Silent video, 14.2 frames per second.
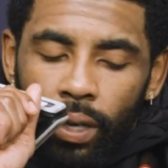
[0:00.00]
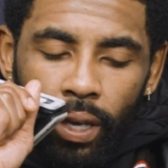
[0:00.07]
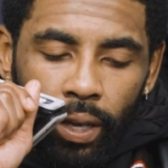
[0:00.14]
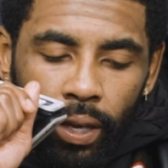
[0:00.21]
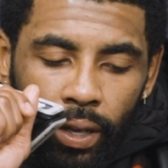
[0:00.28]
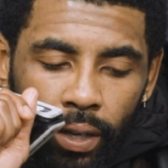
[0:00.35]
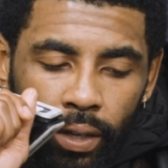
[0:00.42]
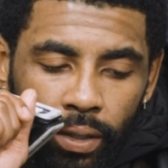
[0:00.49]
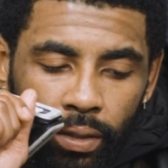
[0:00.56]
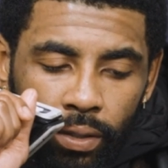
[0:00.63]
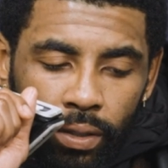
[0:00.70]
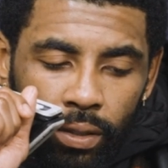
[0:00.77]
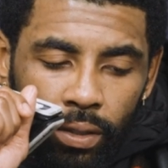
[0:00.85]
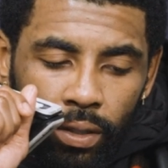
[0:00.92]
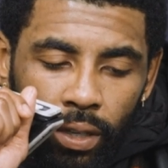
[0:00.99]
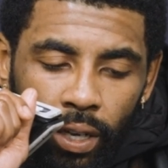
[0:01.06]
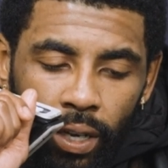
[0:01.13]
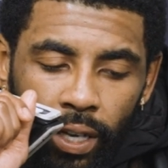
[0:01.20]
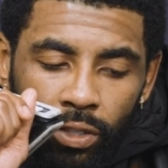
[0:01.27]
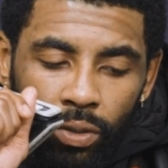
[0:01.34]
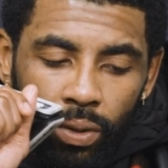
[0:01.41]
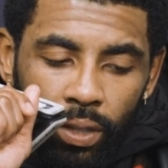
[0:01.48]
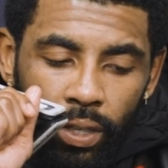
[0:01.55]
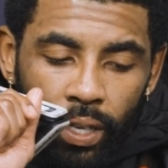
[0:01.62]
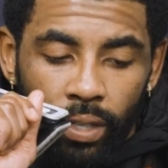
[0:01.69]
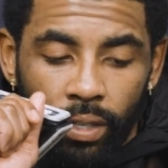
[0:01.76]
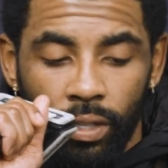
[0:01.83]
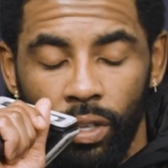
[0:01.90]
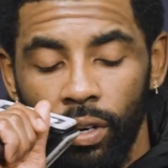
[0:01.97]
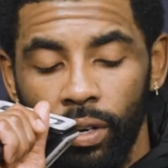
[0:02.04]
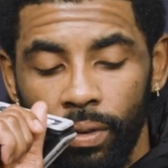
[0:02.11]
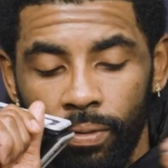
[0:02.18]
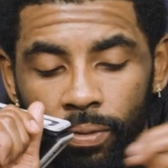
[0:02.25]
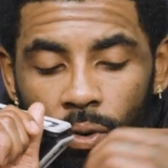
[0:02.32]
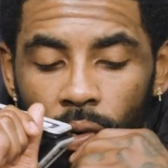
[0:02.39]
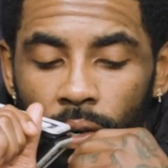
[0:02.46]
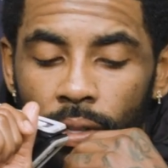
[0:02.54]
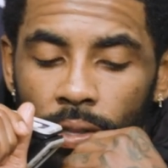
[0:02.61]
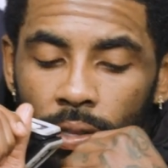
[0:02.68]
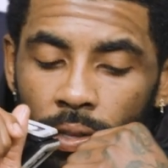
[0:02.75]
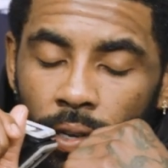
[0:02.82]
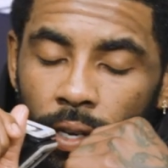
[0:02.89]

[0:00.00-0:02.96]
And as we look in the third and fourth,